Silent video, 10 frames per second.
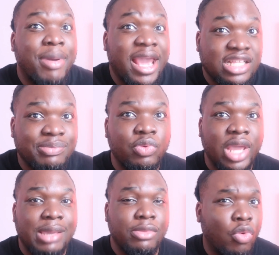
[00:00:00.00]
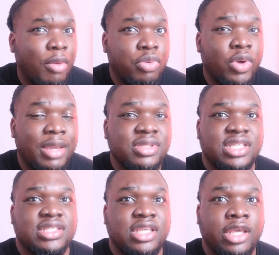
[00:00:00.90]
back to Paul Heyman what Paul Heyman
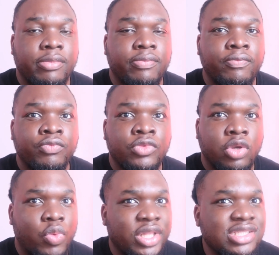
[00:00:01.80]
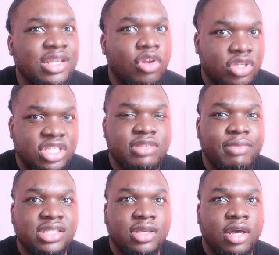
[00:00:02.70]
said to him, wins and losses
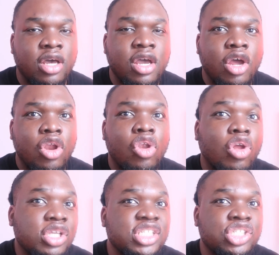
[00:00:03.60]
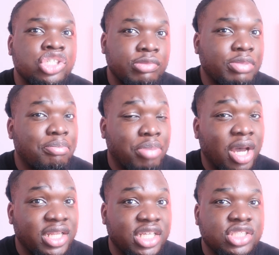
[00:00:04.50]
matter, losses should be
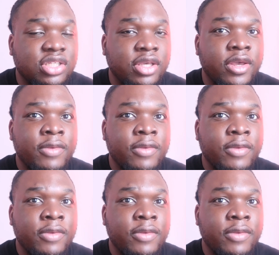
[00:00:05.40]
punished.